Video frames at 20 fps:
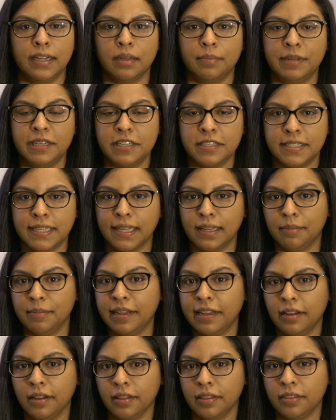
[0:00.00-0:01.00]
coming to Salem
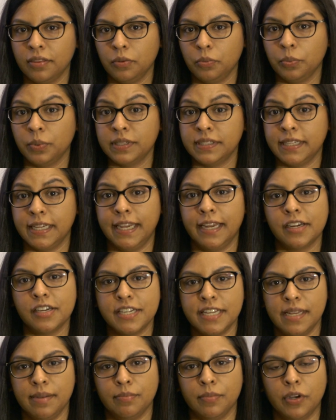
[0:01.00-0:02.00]
Health was the care
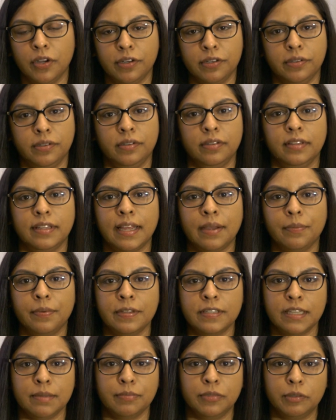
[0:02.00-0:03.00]
team model that was
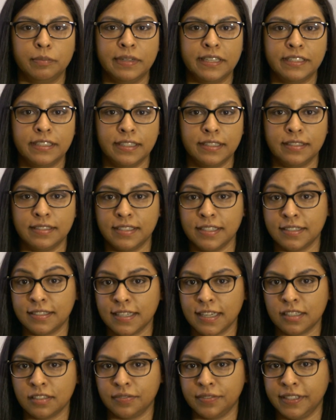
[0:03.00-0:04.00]
implemented
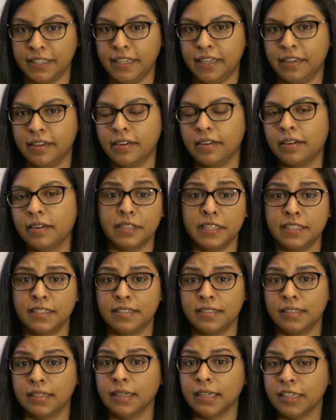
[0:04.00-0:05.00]
successfully here. This is
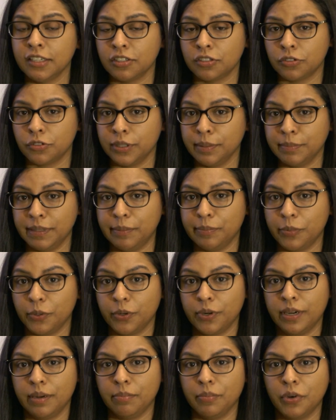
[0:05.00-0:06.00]
an extremely
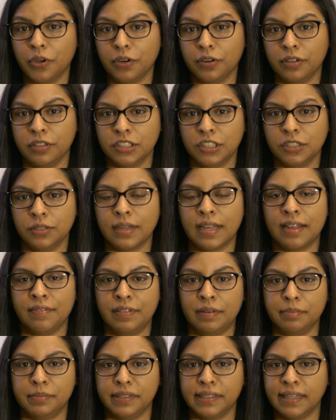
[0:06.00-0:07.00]
important model to have
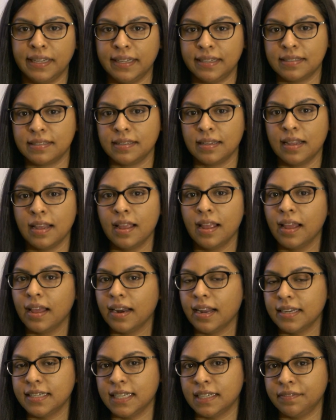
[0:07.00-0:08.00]
in place, and I
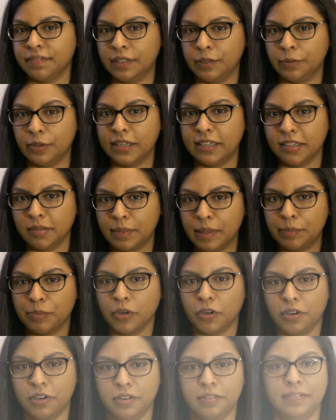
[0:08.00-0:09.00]
definitely wanted to be
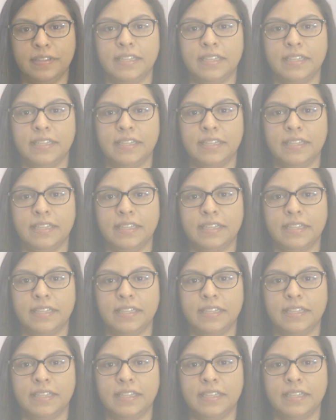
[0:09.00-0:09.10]
part of